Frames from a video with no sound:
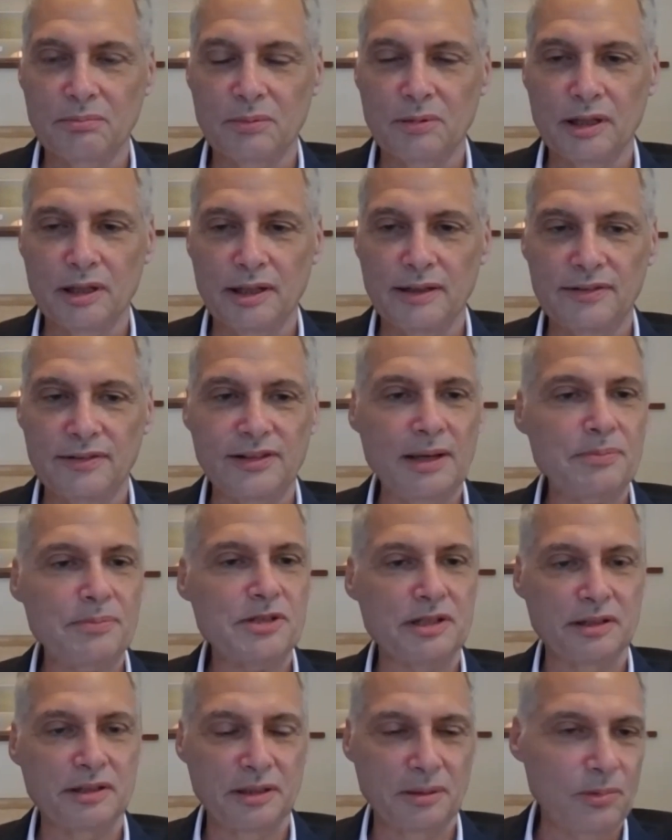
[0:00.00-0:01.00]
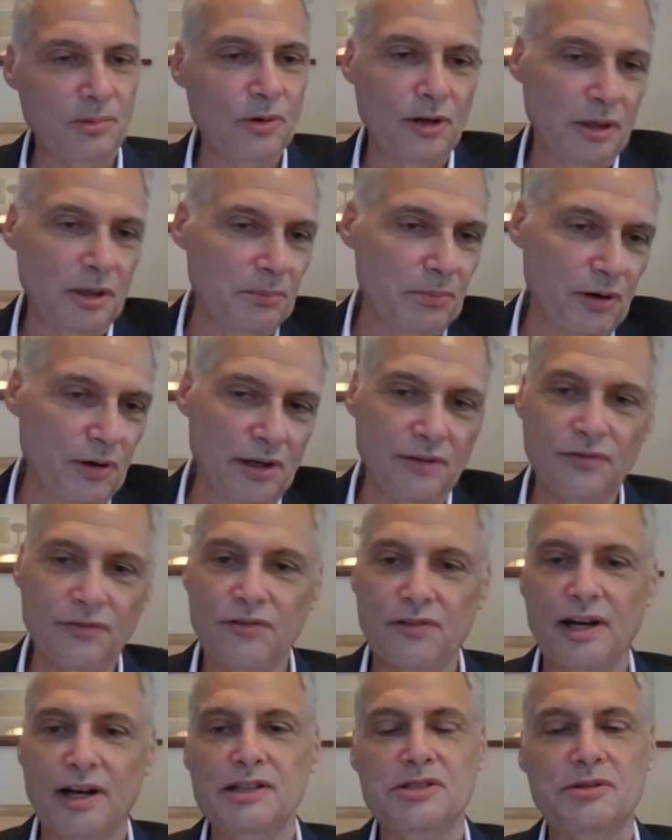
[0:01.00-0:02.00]
an exceptionally important part of
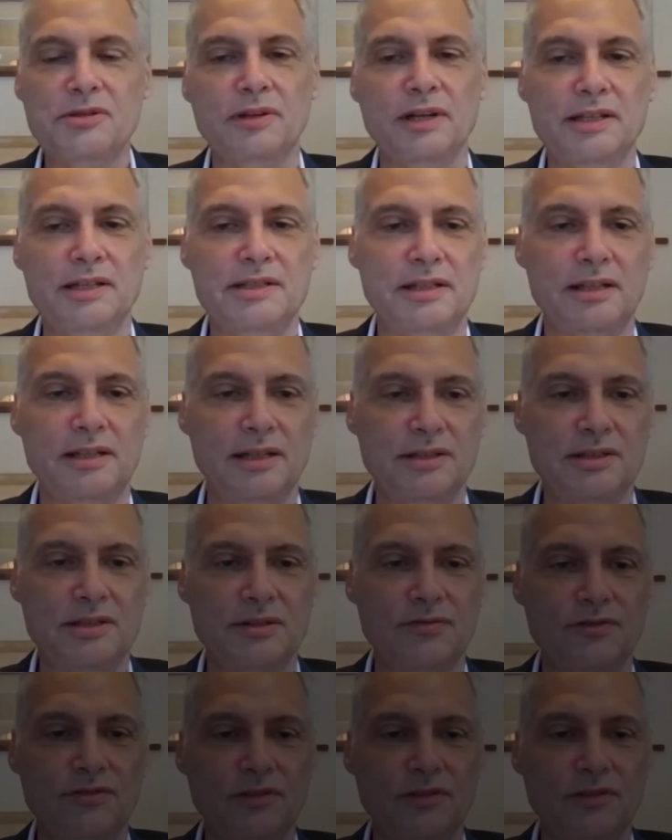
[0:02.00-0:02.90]
graduate education for